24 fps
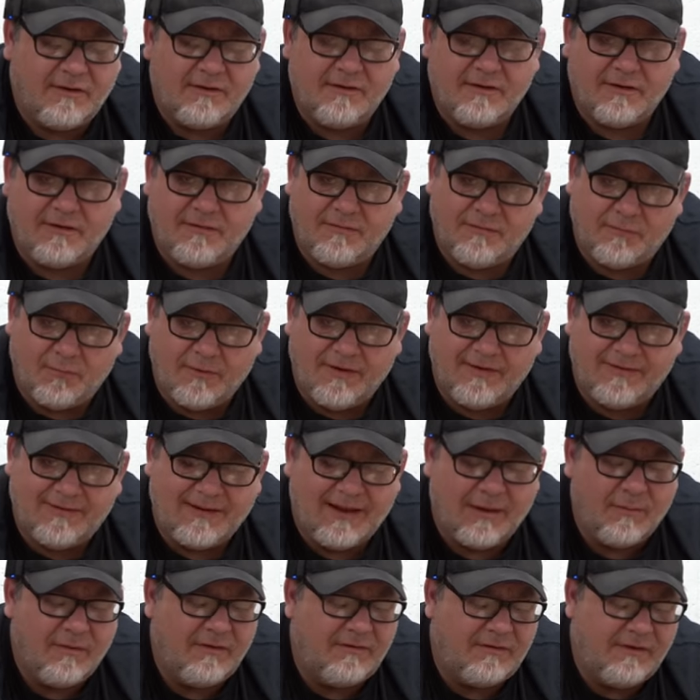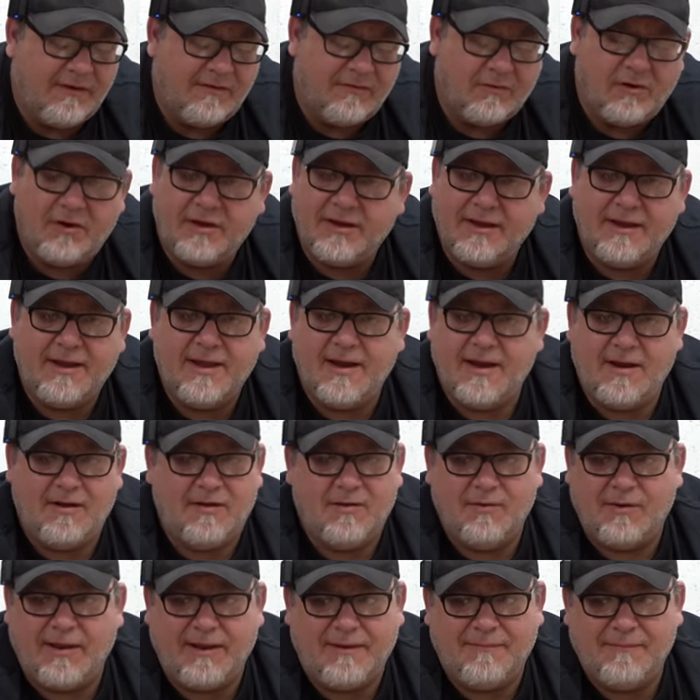in the three sandwiches, or you can get it
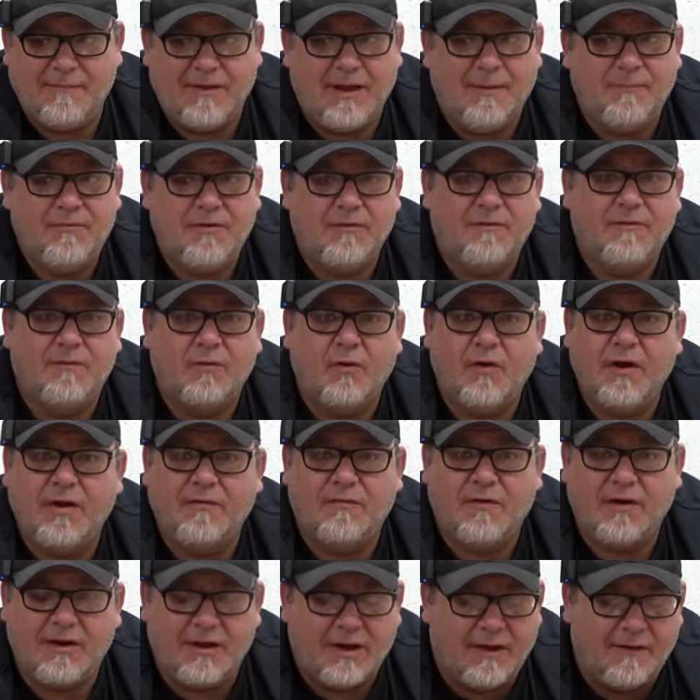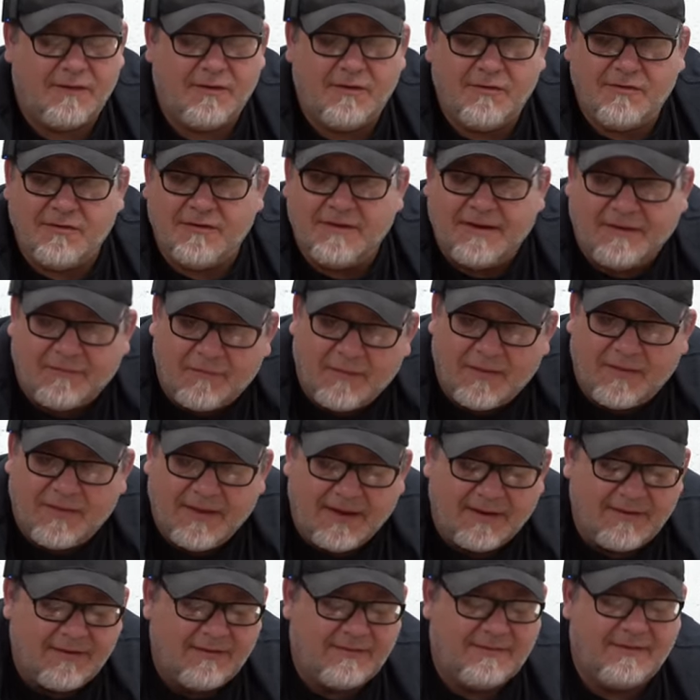to like up to four different colors and different
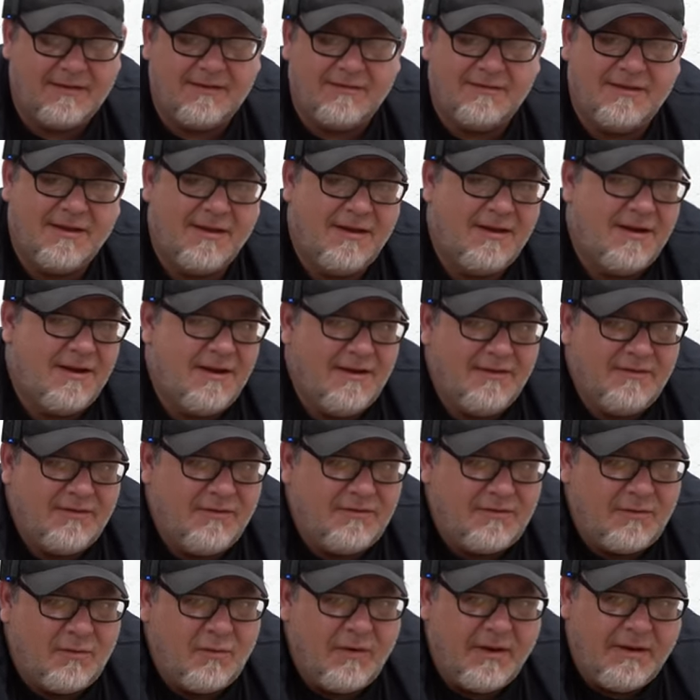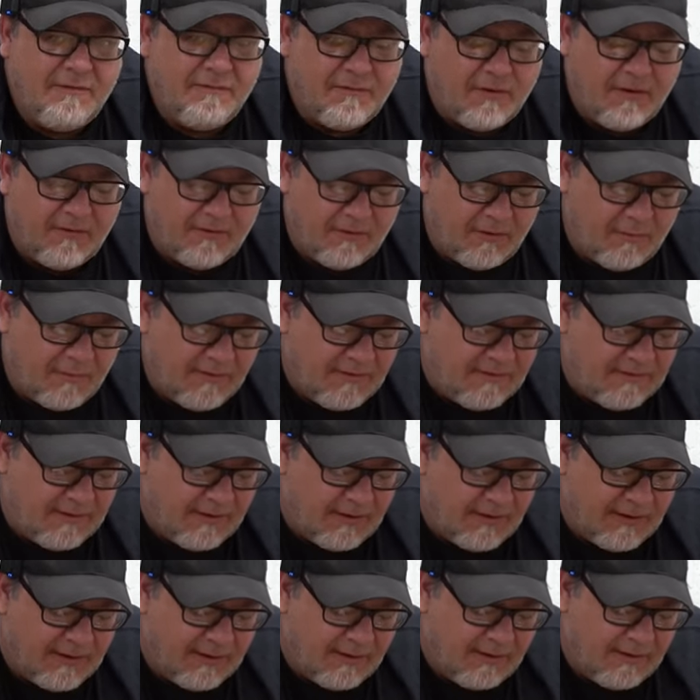thicknesses. So it's a really versatile
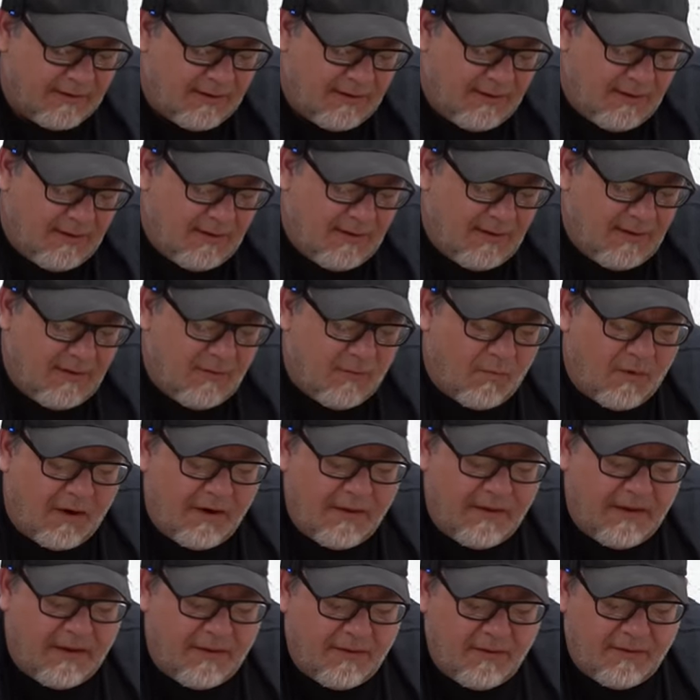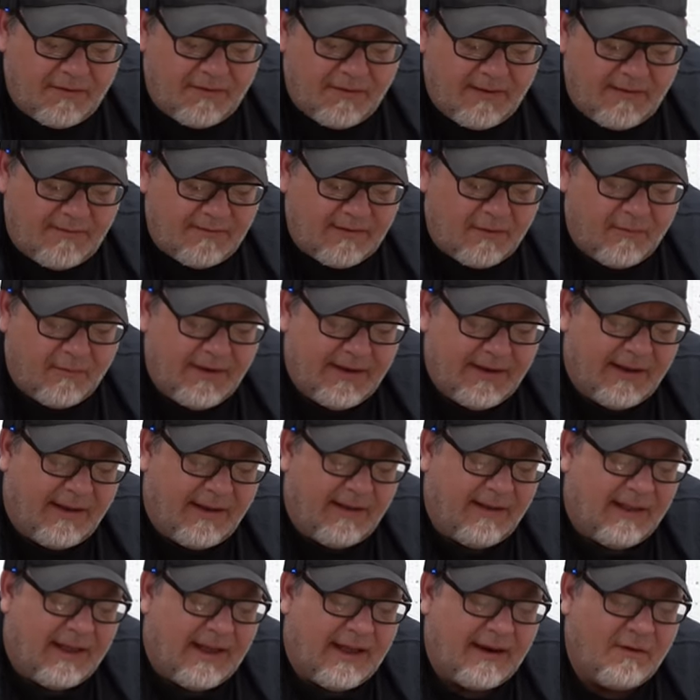material. One of the other things that we did a
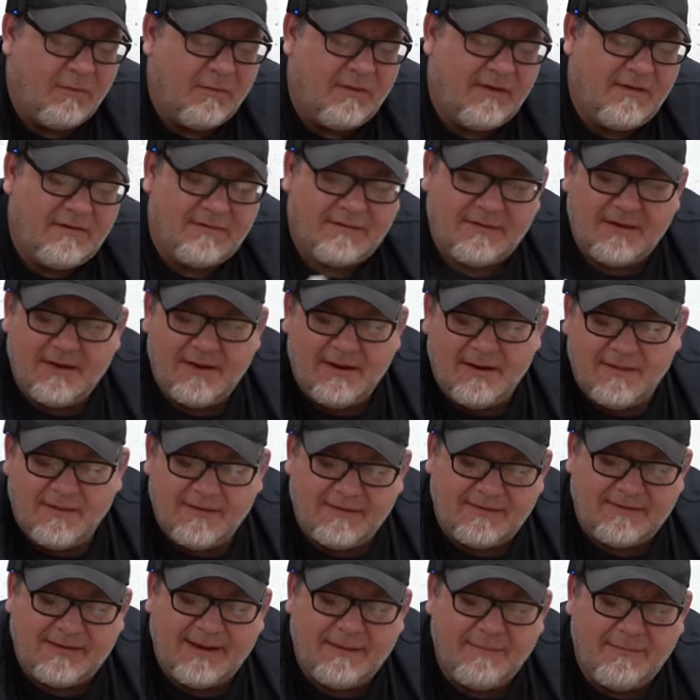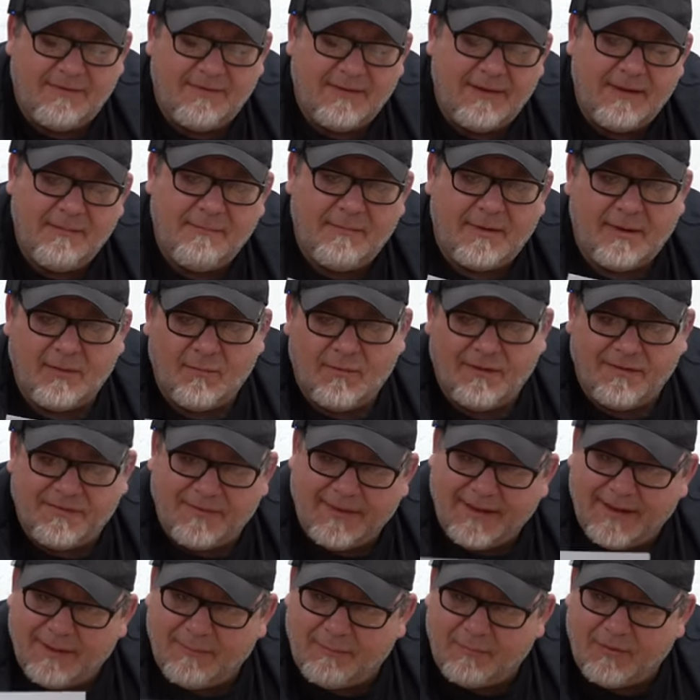lot was the same thing, but with
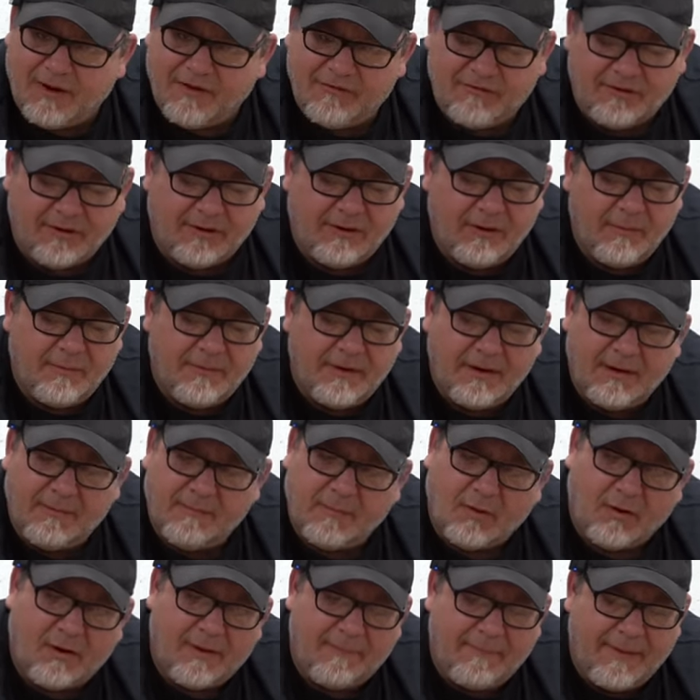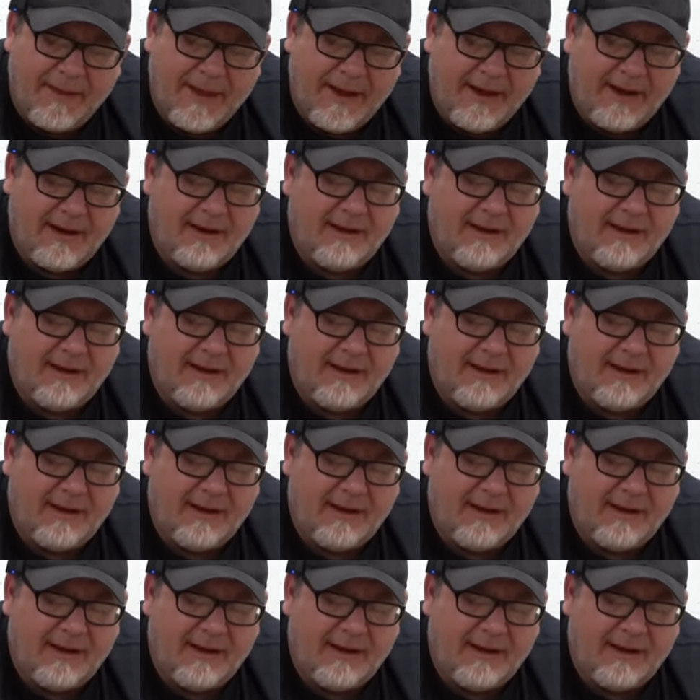like a brushed aluminum or a painted